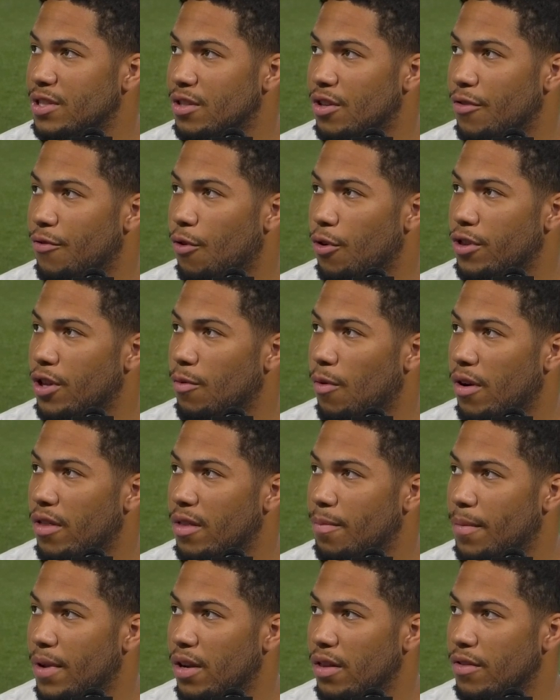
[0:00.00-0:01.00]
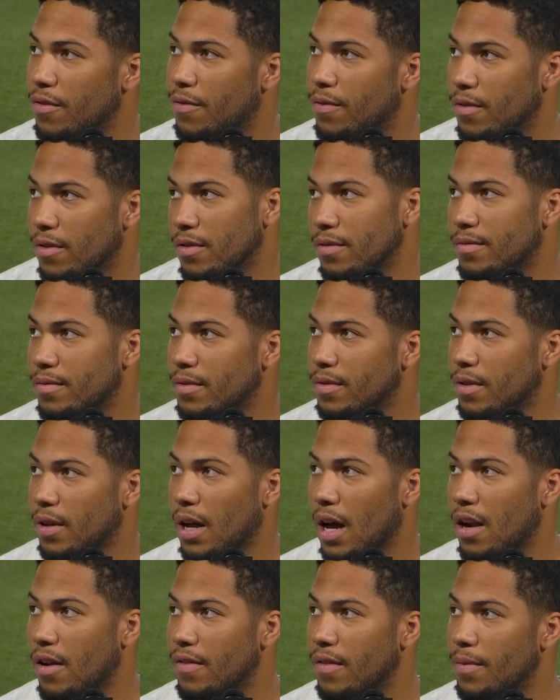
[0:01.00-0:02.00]
You know, fourth and one in the middle of
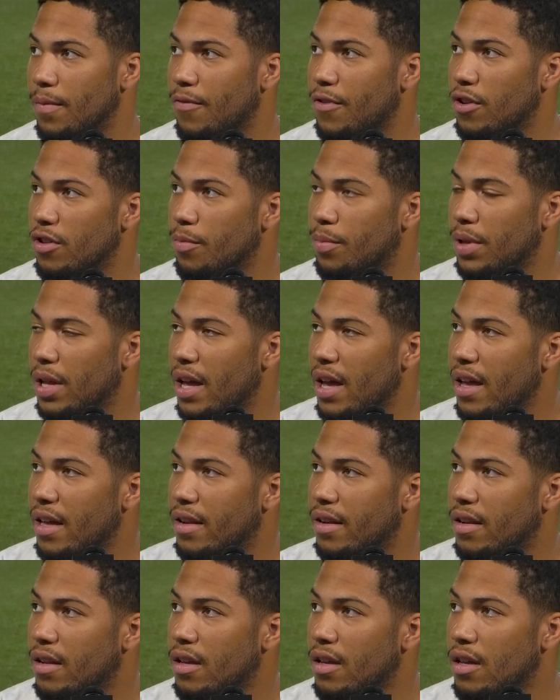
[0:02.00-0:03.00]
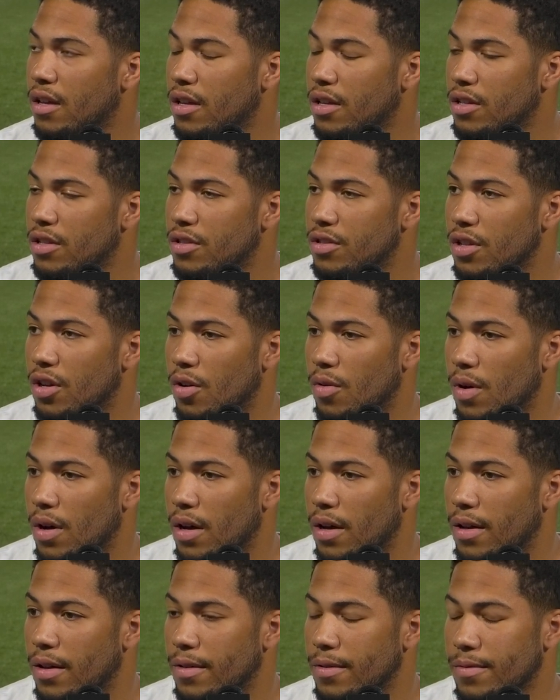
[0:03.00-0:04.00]
the field of play, and
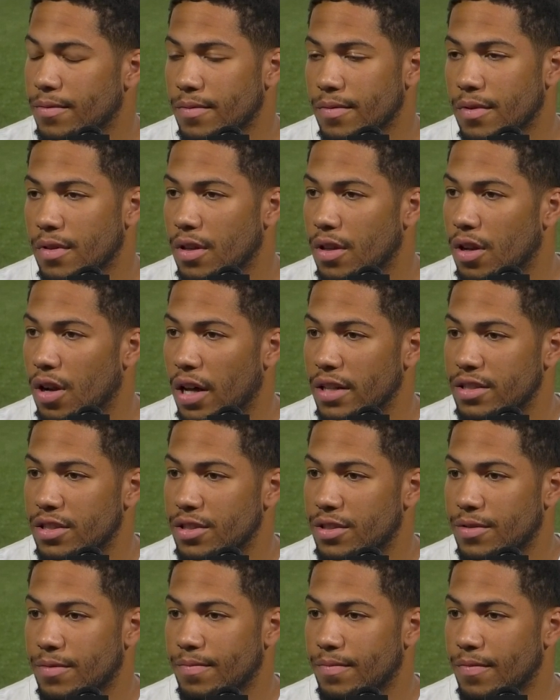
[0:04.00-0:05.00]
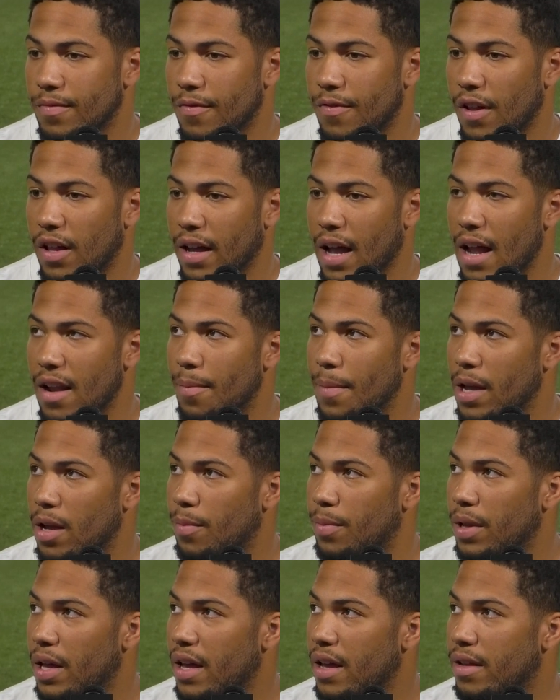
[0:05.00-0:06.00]
so you know, I just felt like I had to make a
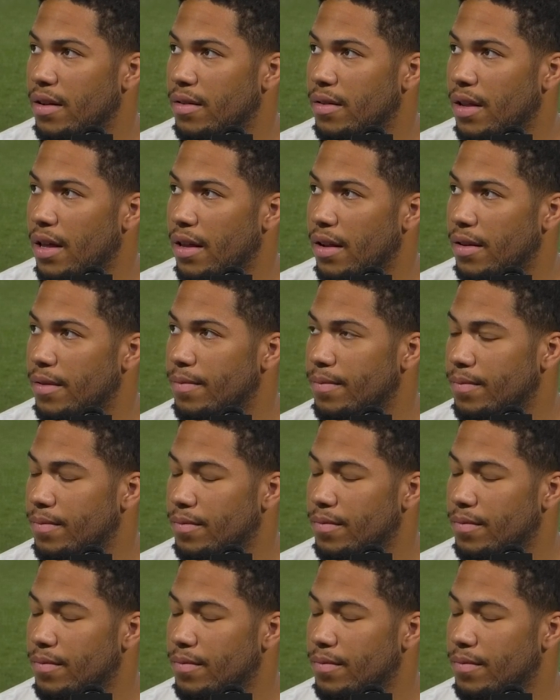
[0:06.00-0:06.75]
play, and it